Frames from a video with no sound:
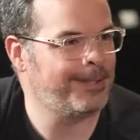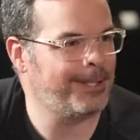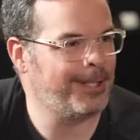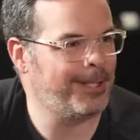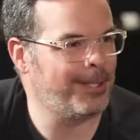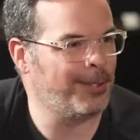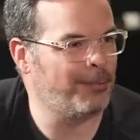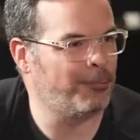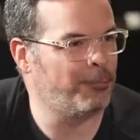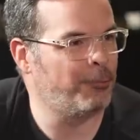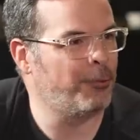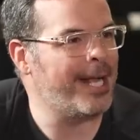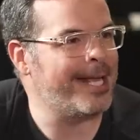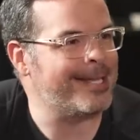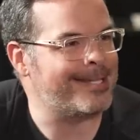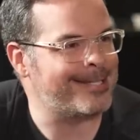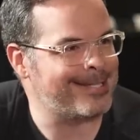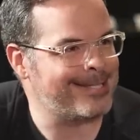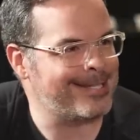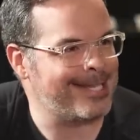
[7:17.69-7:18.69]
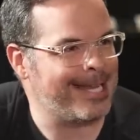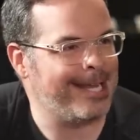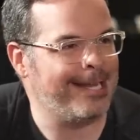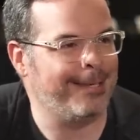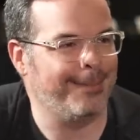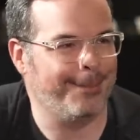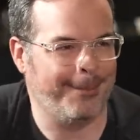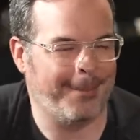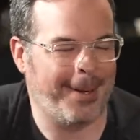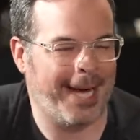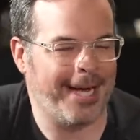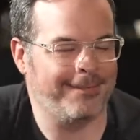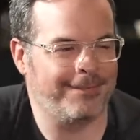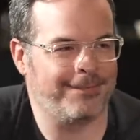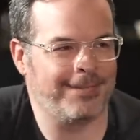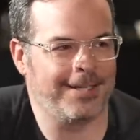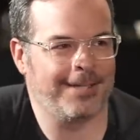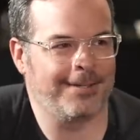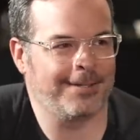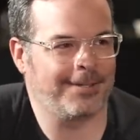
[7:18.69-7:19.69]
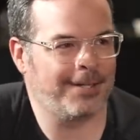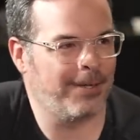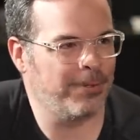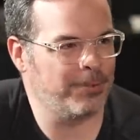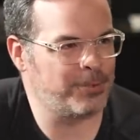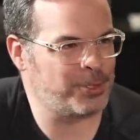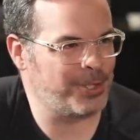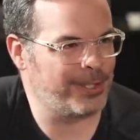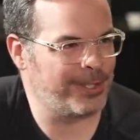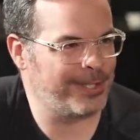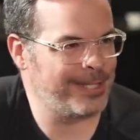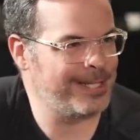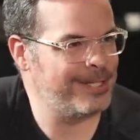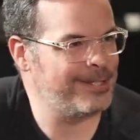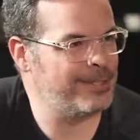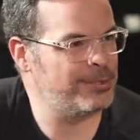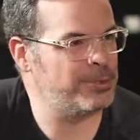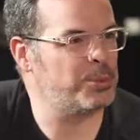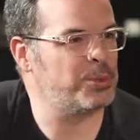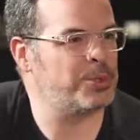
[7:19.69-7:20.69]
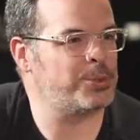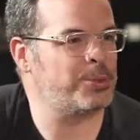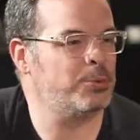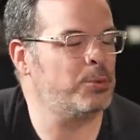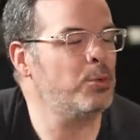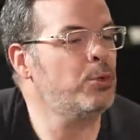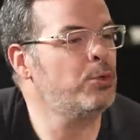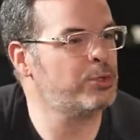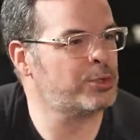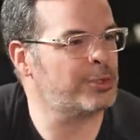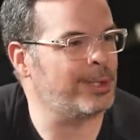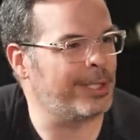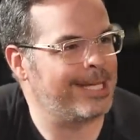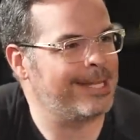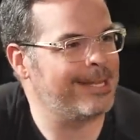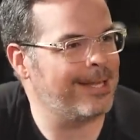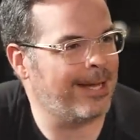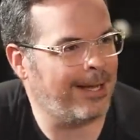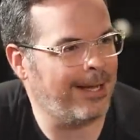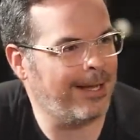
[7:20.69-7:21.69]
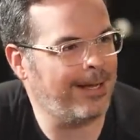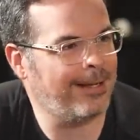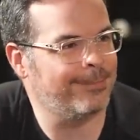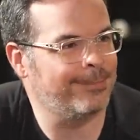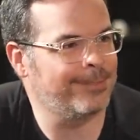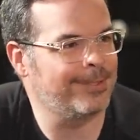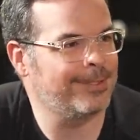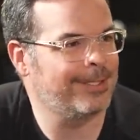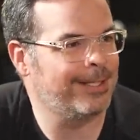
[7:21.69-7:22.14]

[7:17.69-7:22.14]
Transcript: you know, rest in Mind Flayer culture? It is usually the hub.